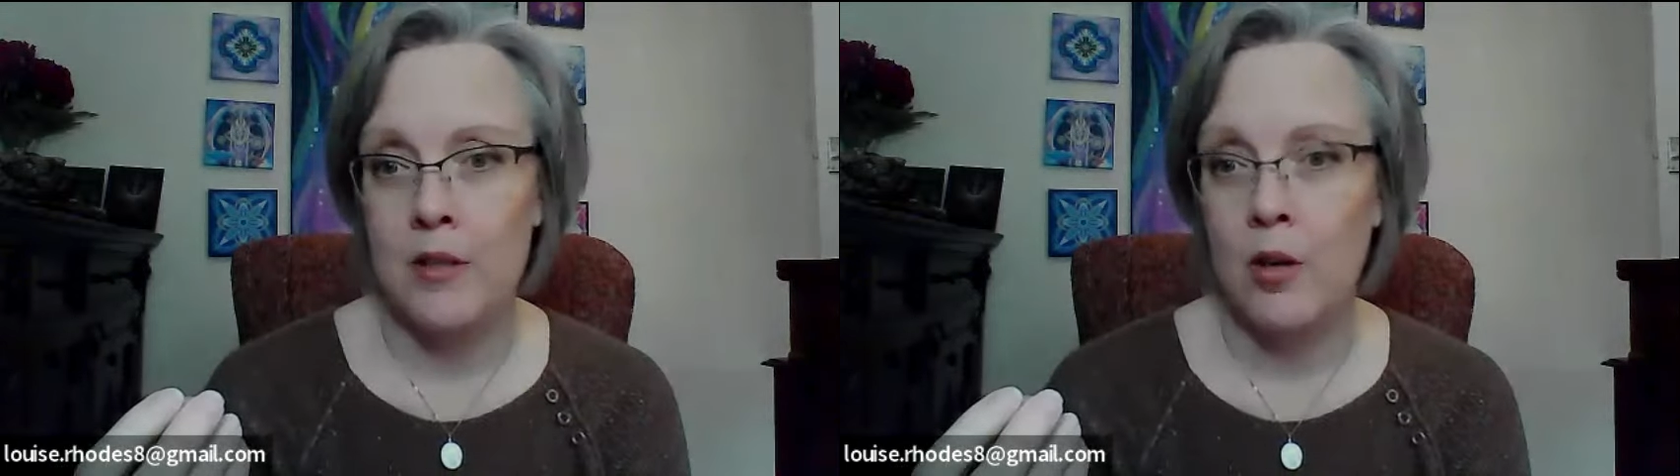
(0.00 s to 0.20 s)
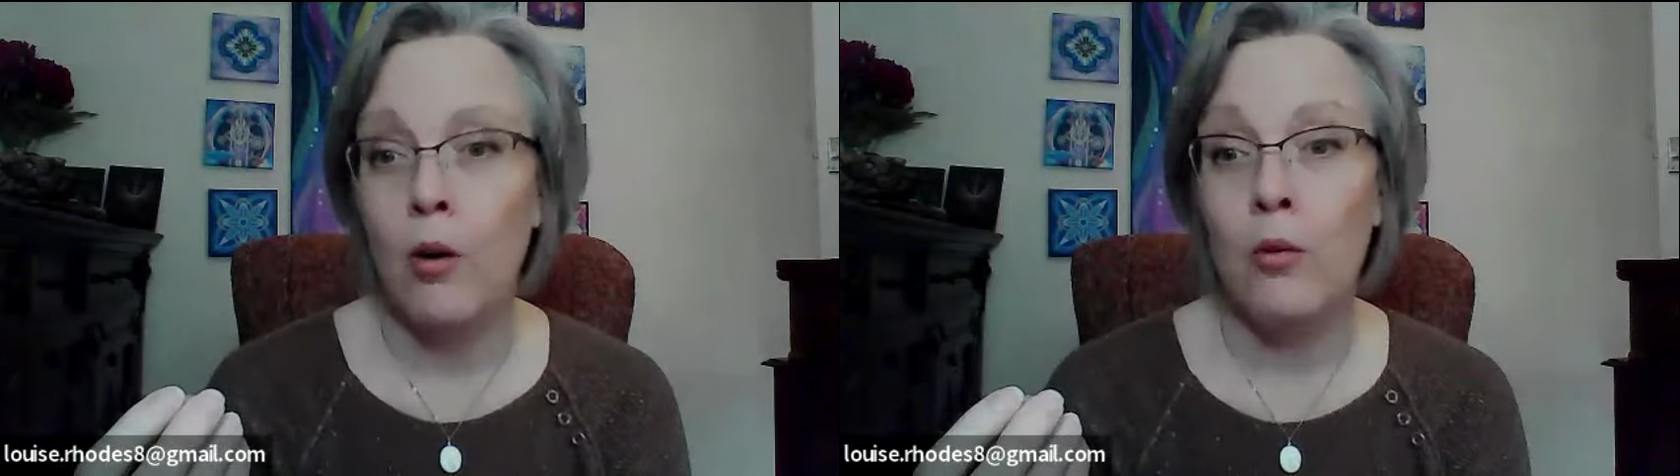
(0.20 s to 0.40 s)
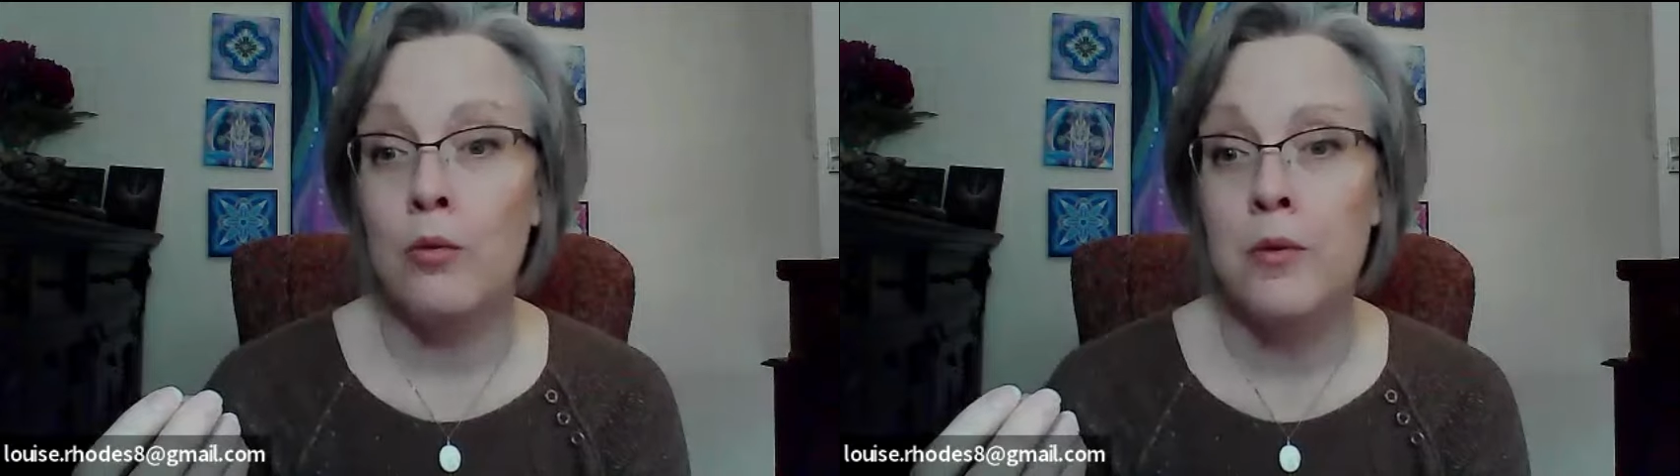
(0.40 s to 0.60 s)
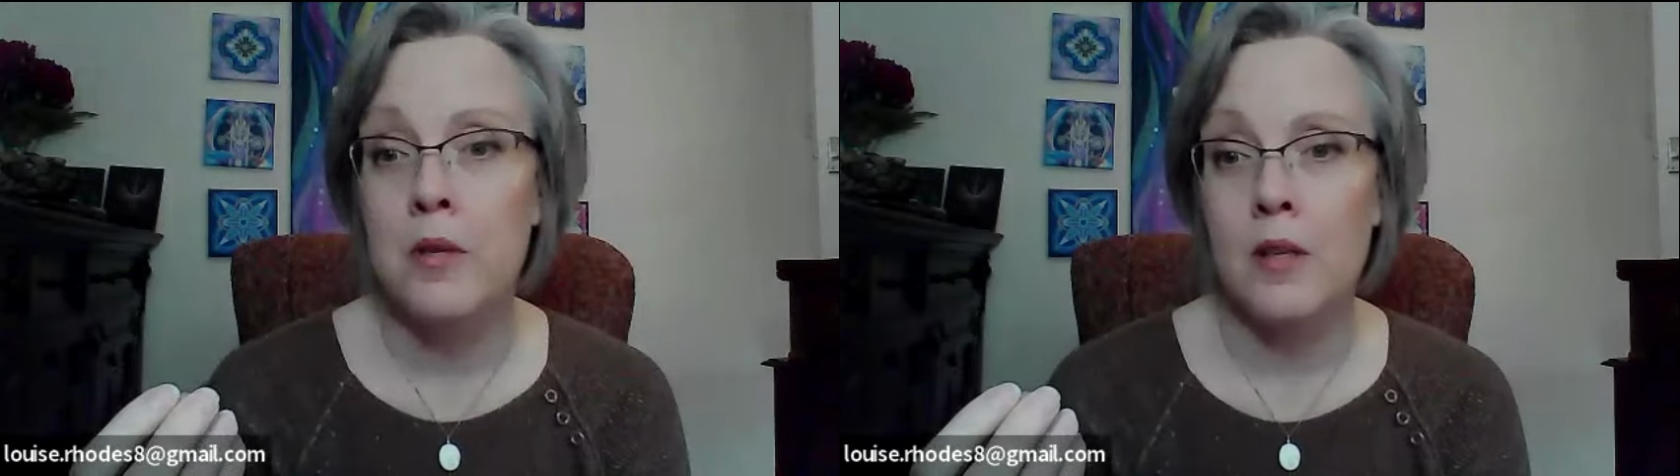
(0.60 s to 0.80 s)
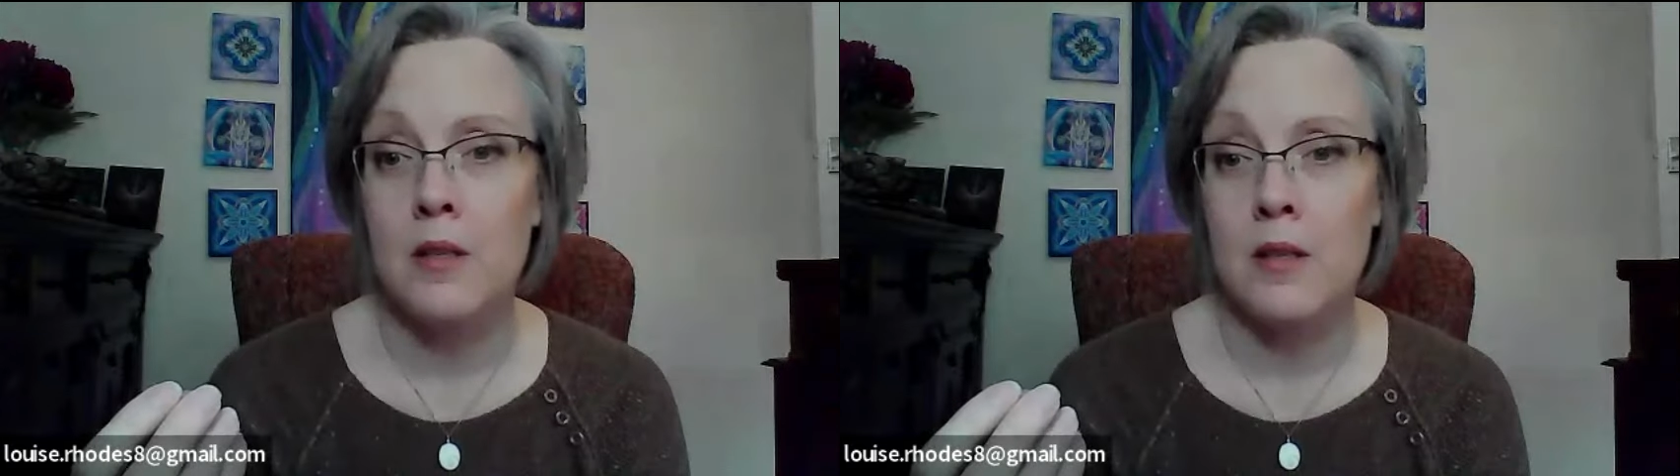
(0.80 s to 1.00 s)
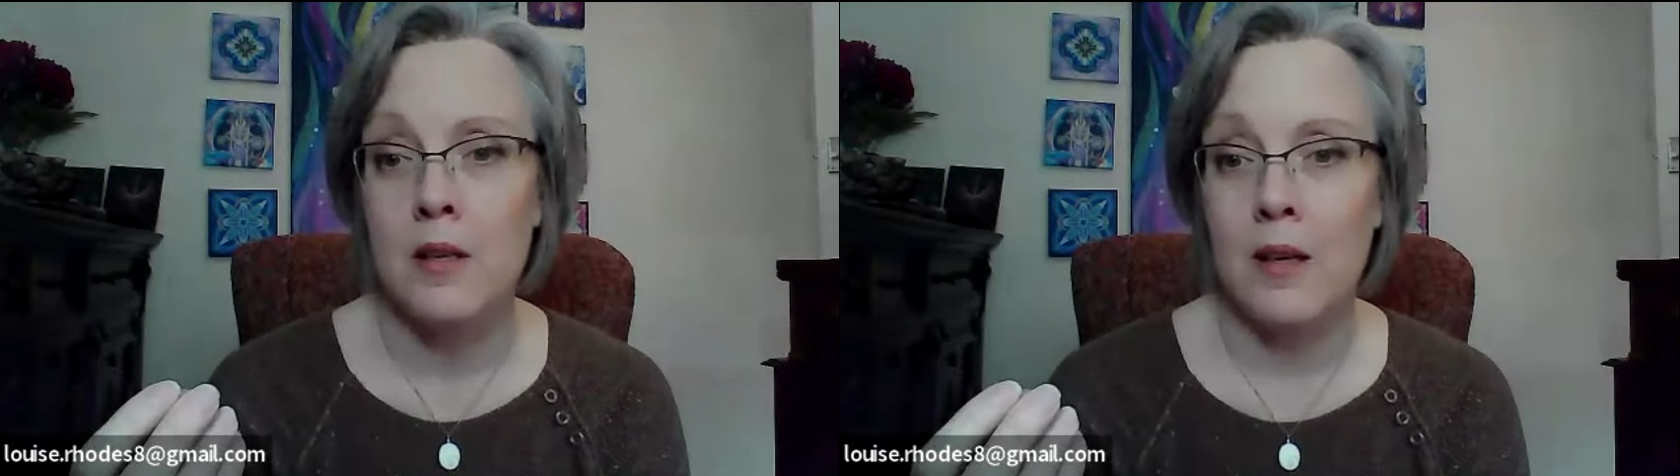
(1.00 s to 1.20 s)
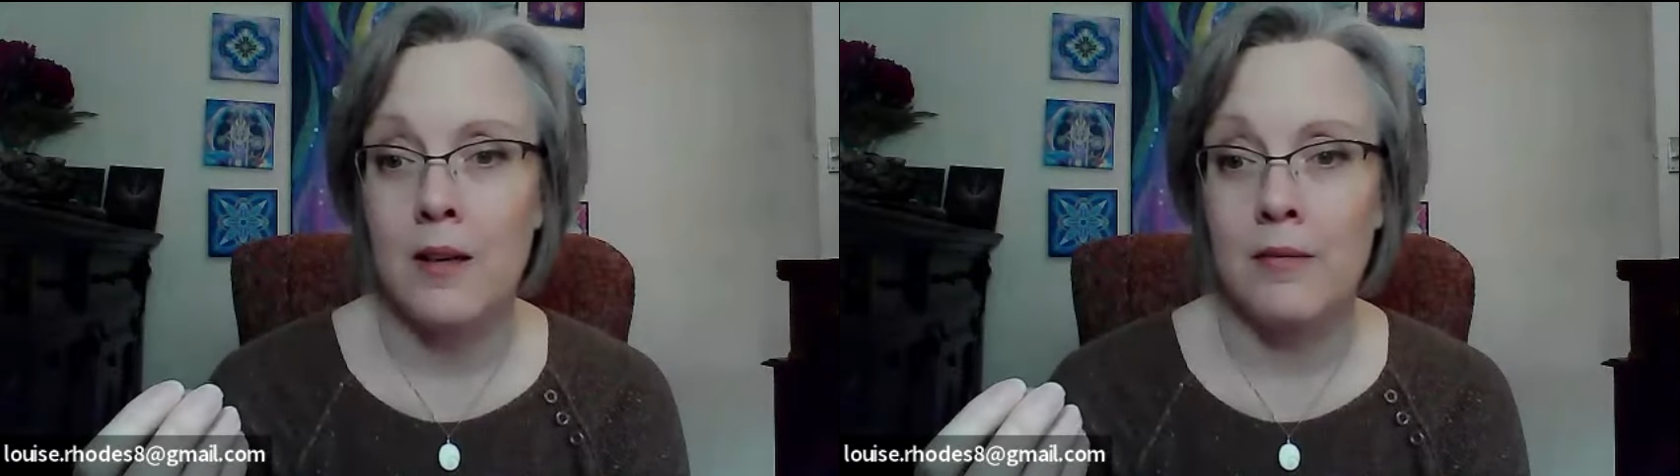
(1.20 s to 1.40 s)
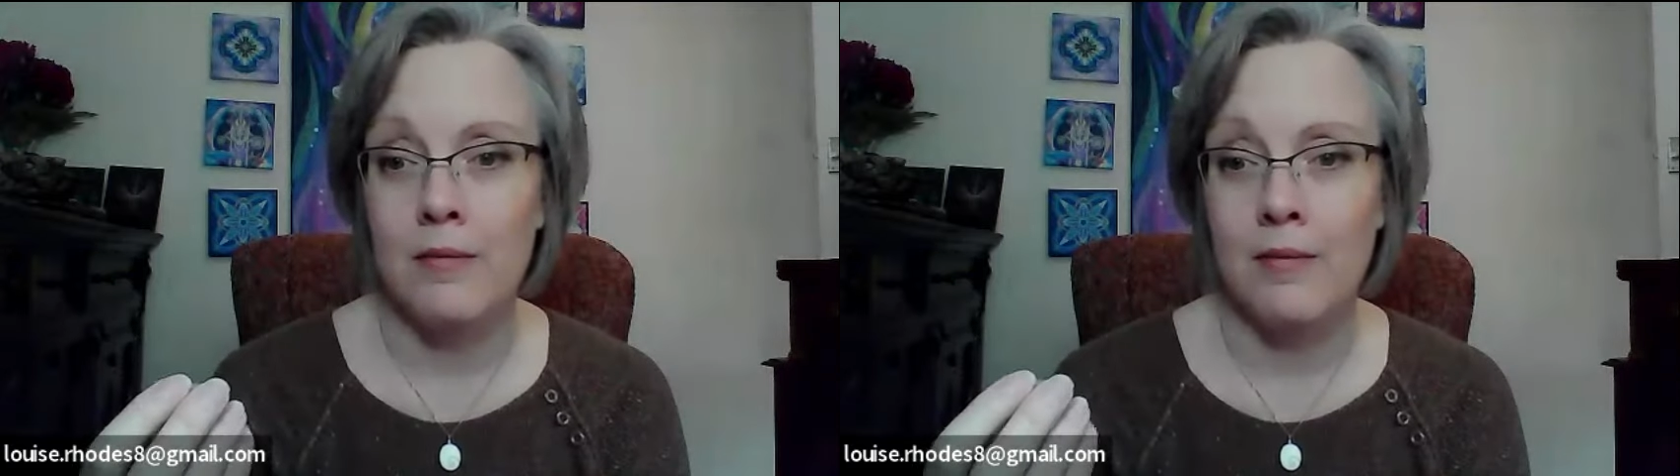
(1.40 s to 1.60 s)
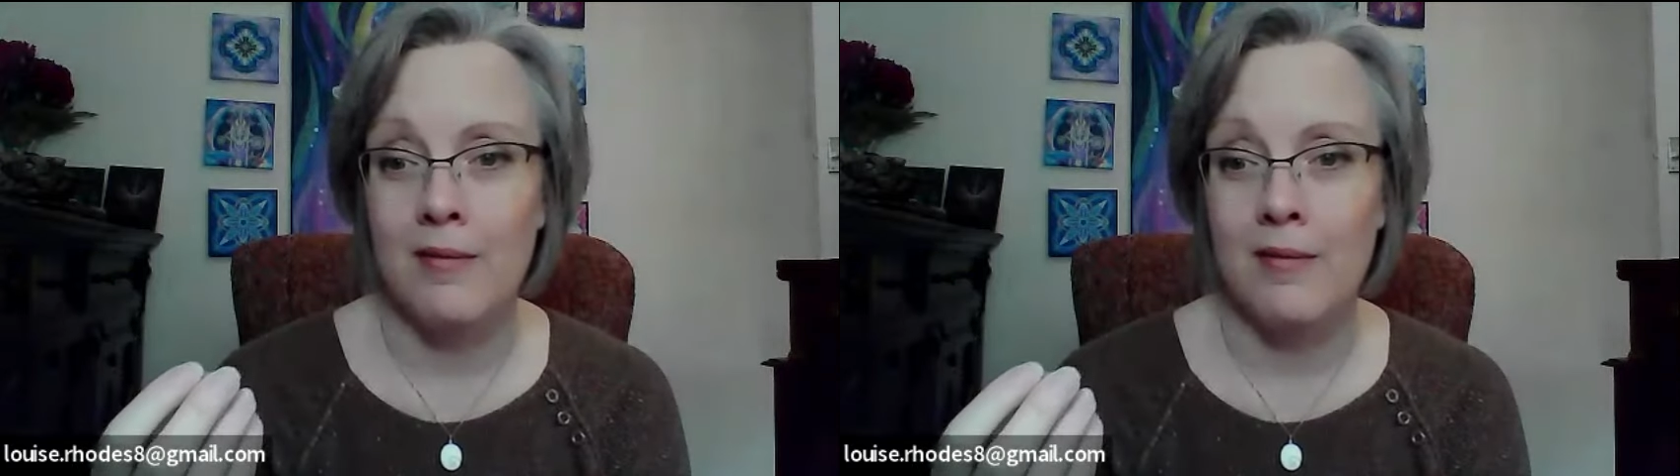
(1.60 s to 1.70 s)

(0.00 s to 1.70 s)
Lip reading: souls that